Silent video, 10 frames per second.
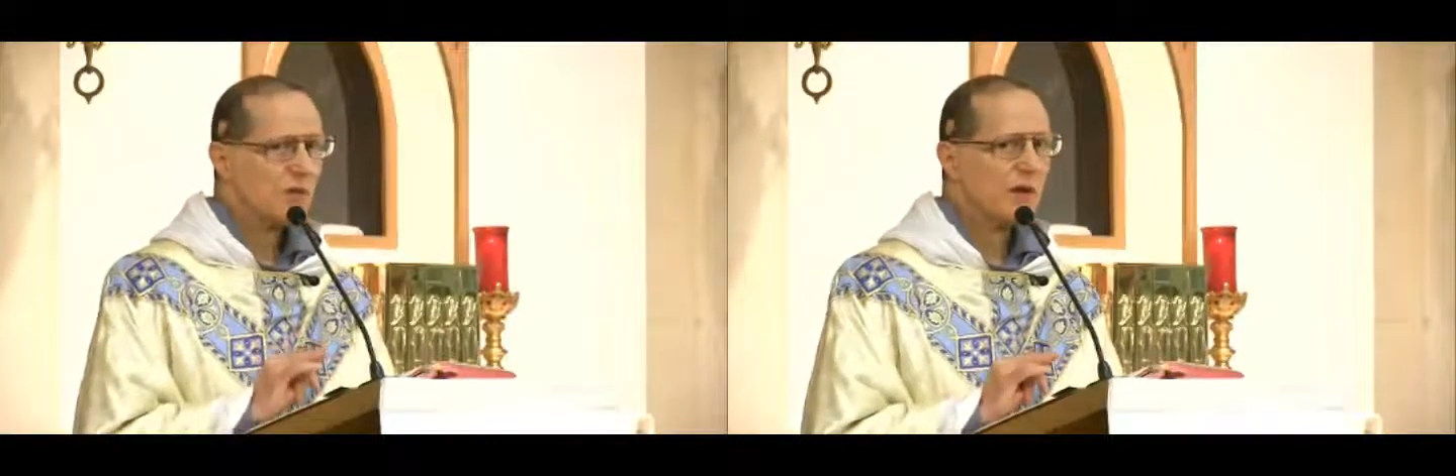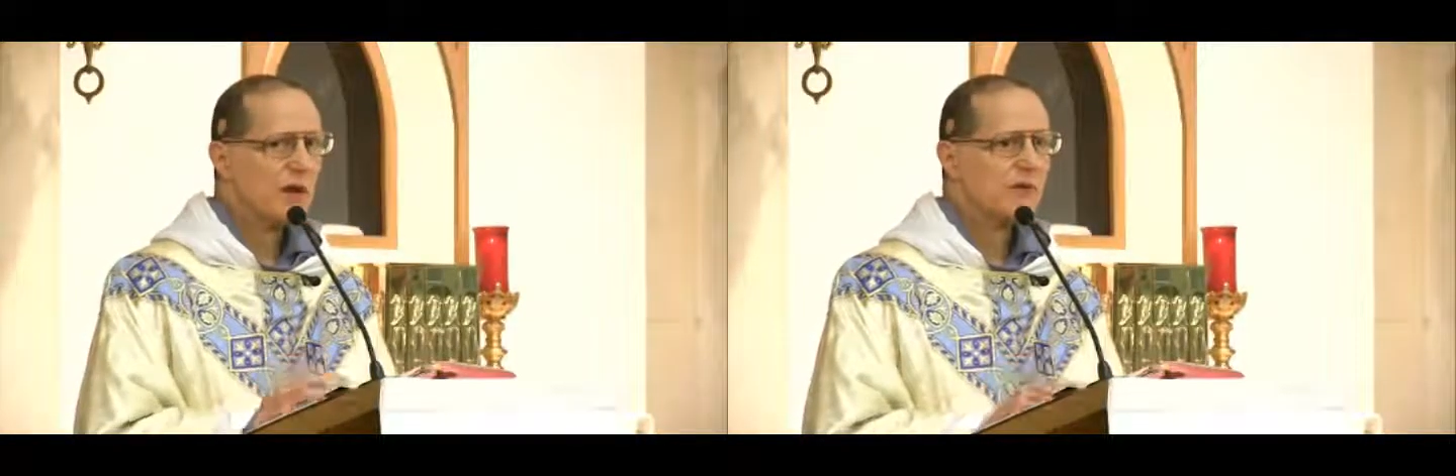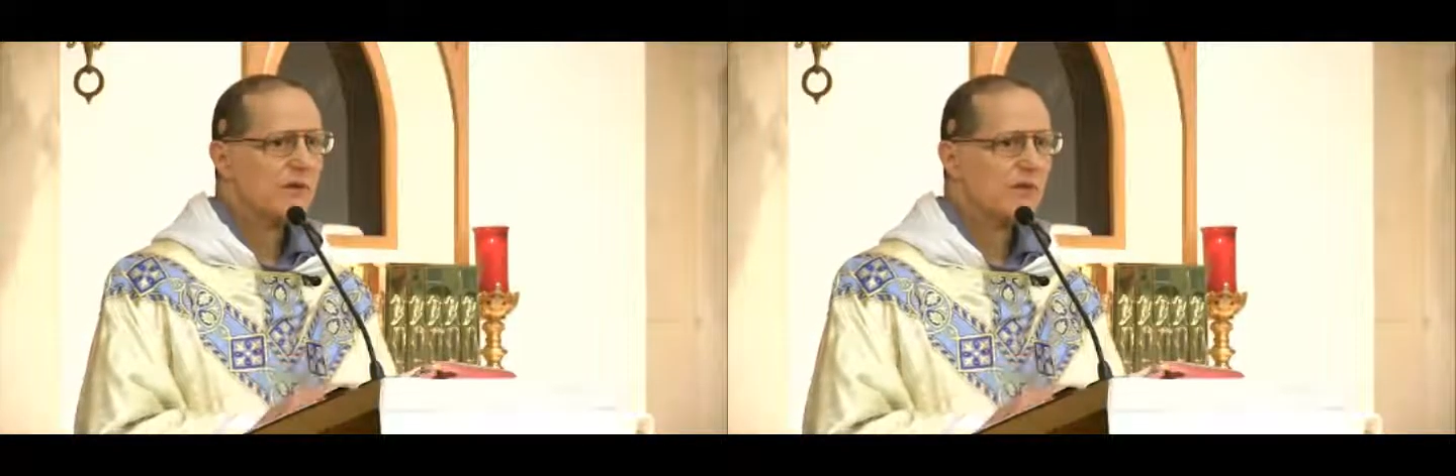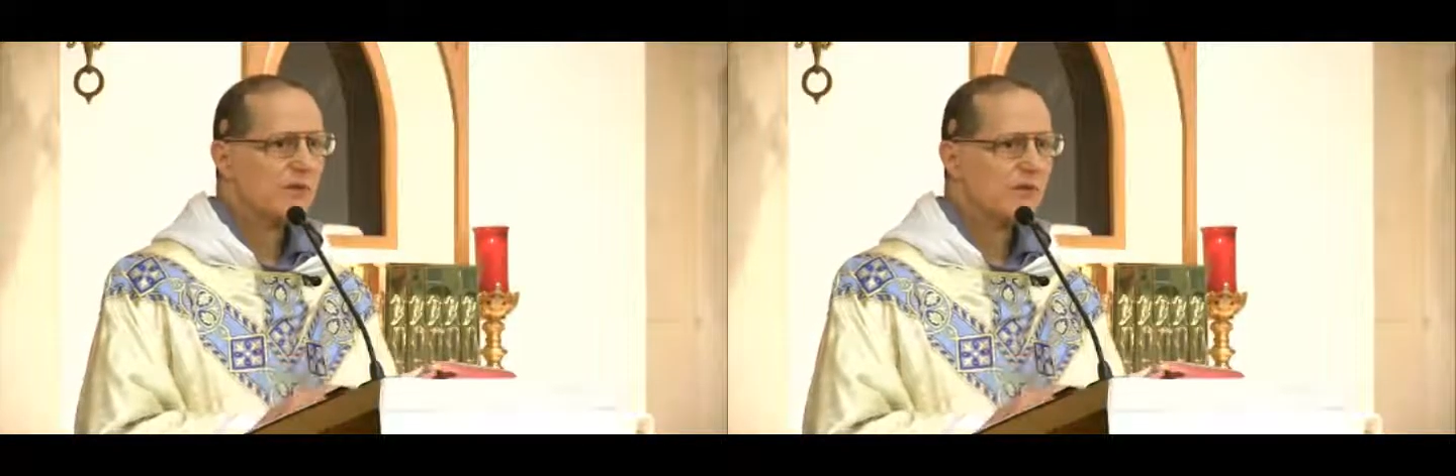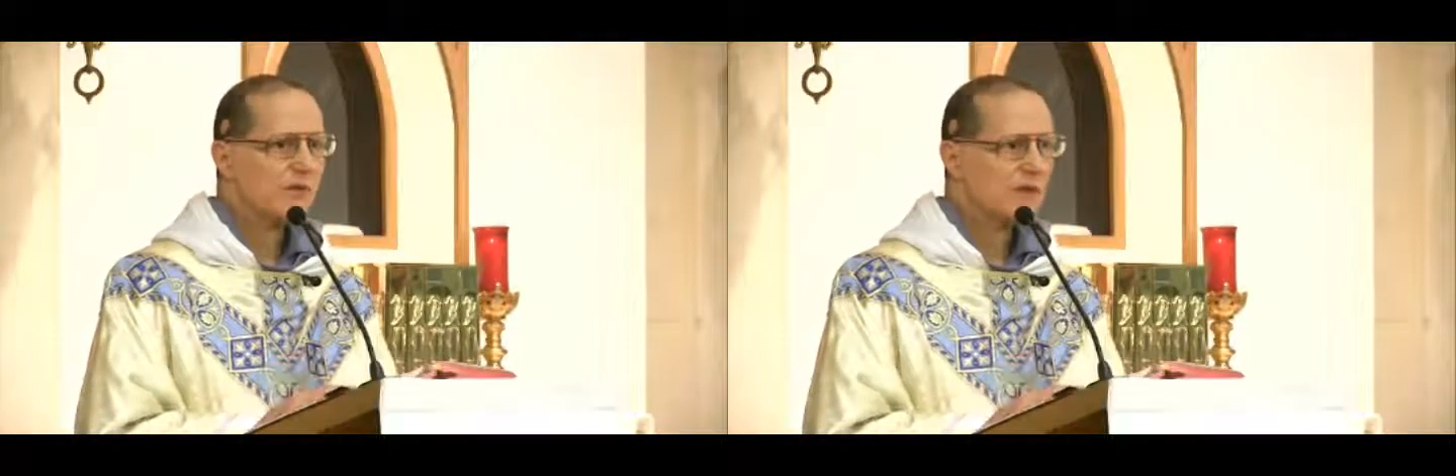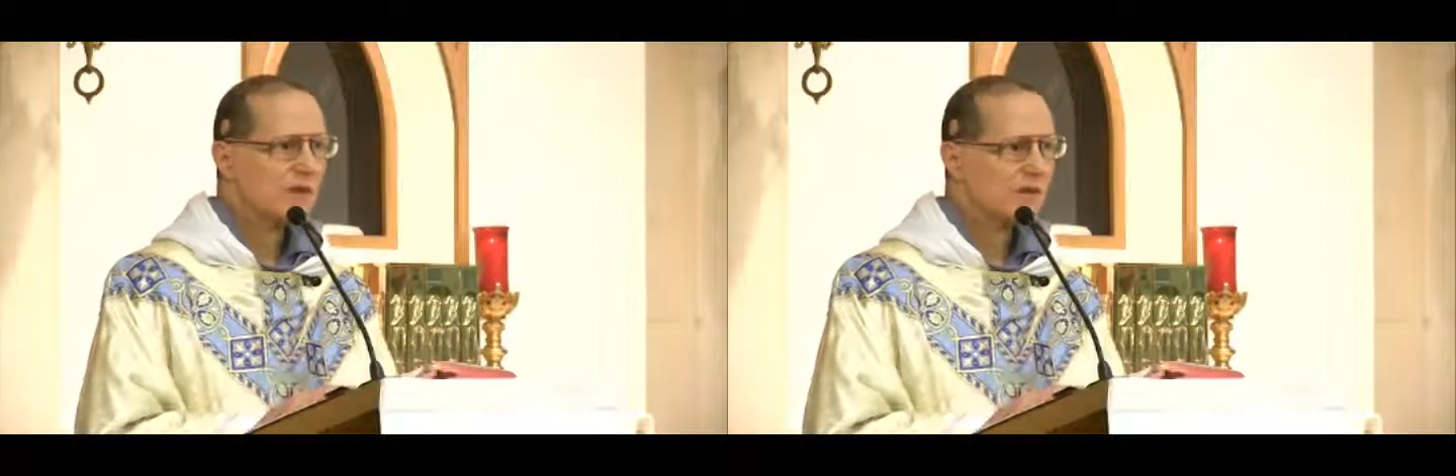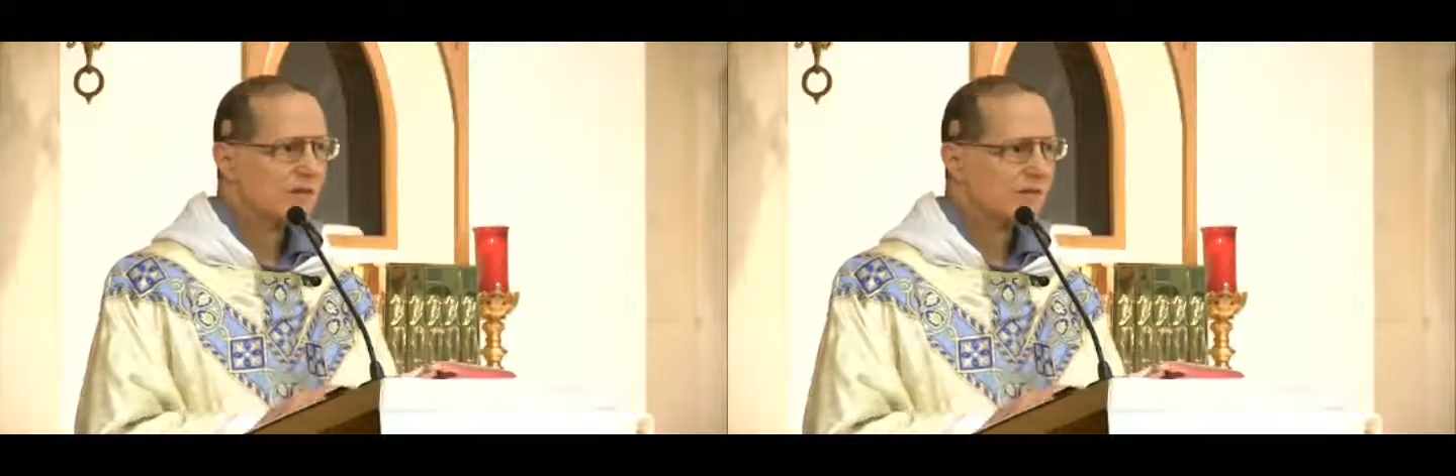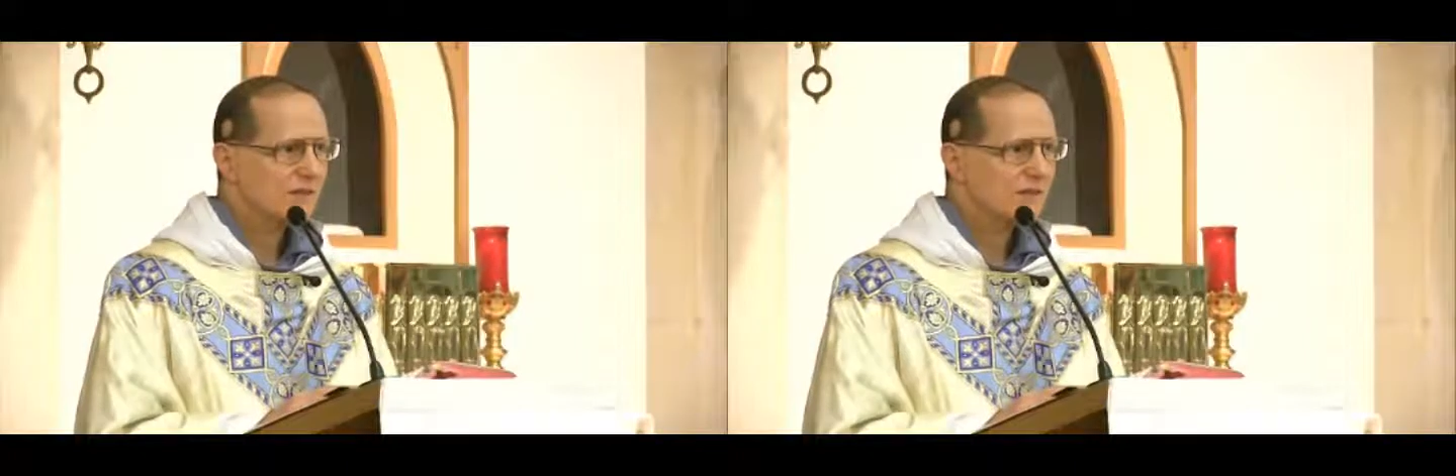we have before the Father.